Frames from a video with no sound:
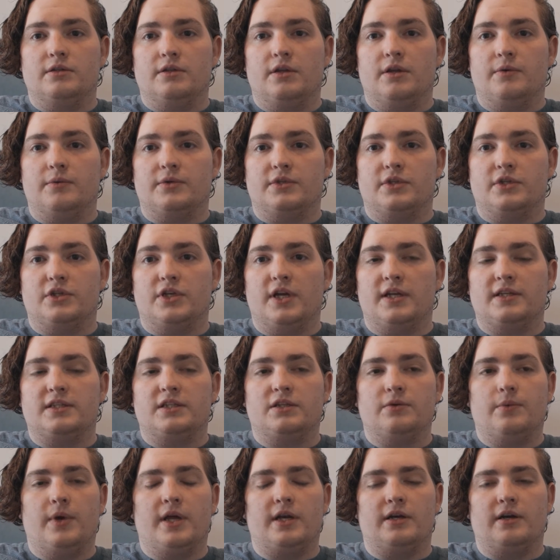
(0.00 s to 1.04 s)
it was a chance
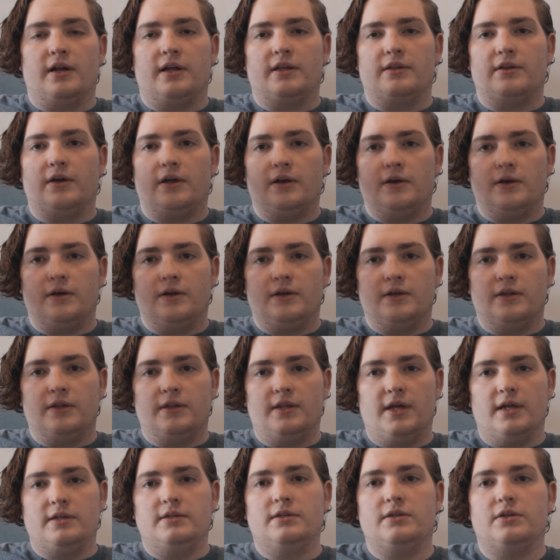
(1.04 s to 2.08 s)
to win. And I thought,
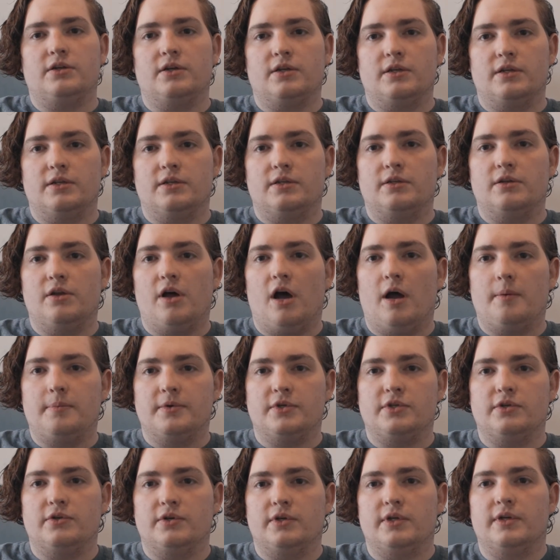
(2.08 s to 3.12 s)
that's a good
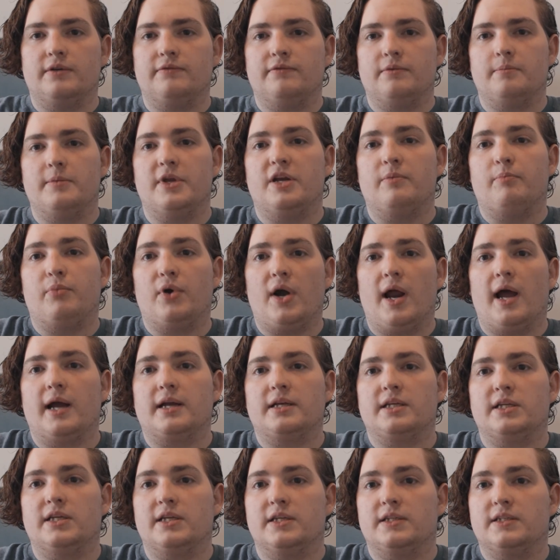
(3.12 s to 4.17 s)
opportunity for me to
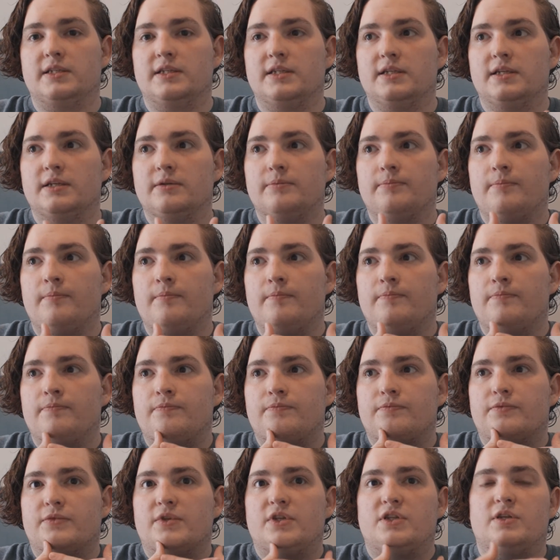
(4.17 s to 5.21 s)
practice
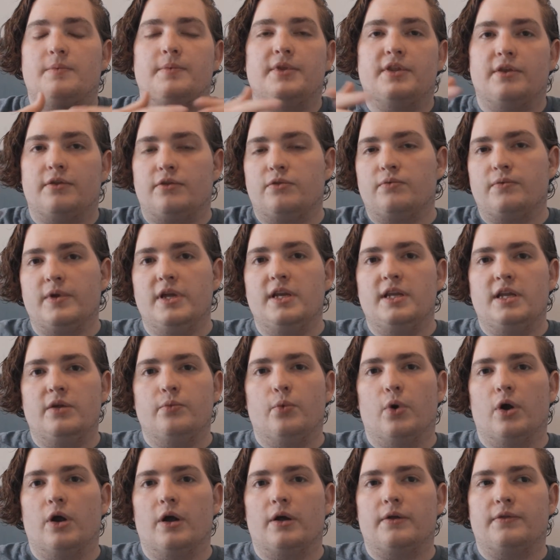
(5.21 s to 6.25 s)
some of the 3D
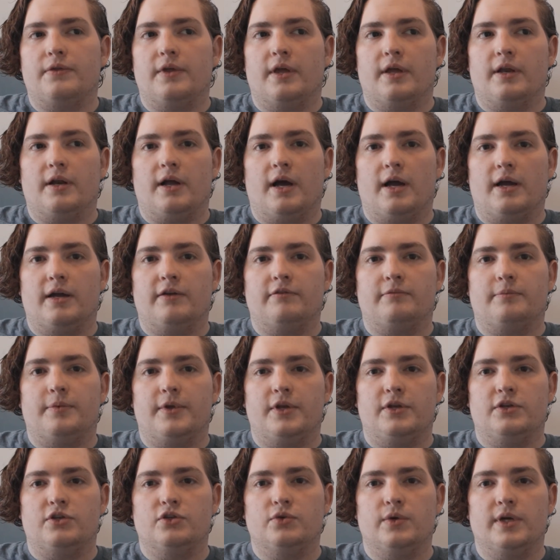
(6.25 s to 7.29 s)
work that I've
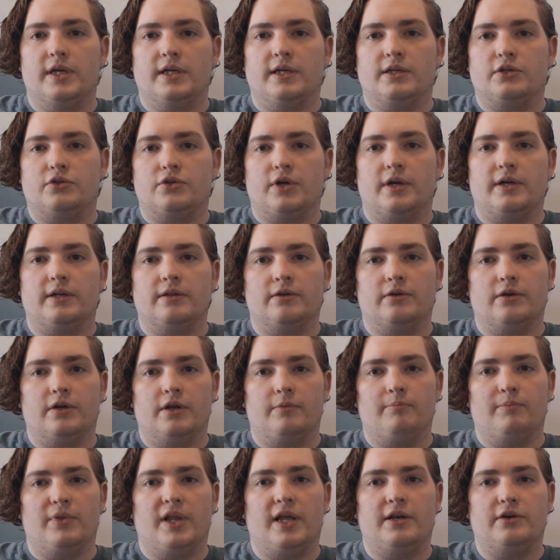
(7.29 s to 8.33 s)
been doing and trying to learn
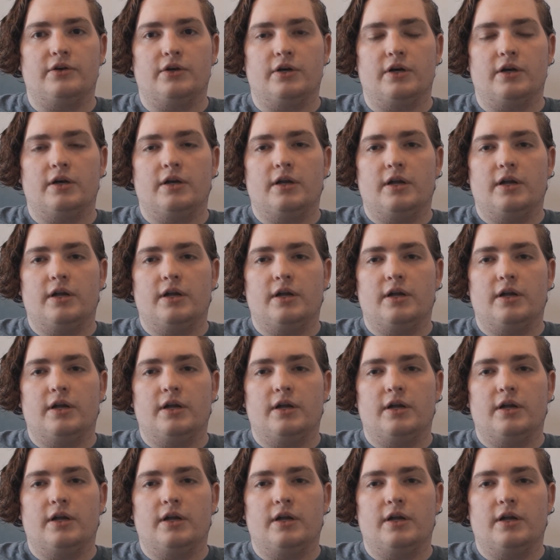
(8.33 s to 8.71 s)
in Blender.